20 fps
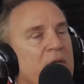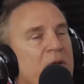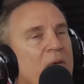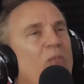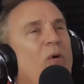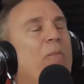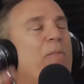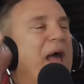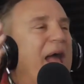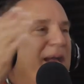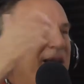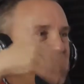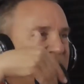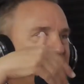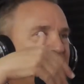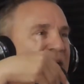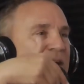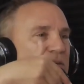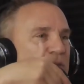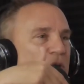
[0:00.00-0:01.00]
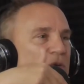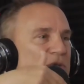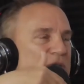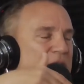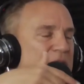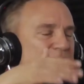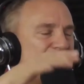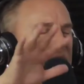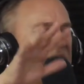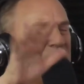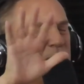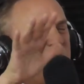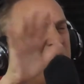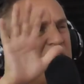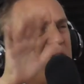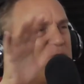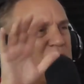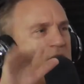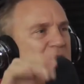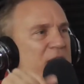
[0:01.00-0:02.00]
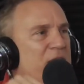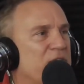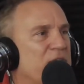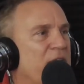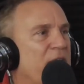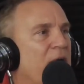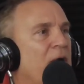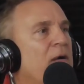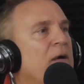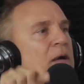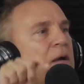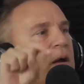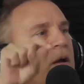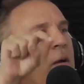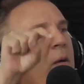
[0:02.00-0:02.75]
Well, back in that those days, it might have changed now. Right.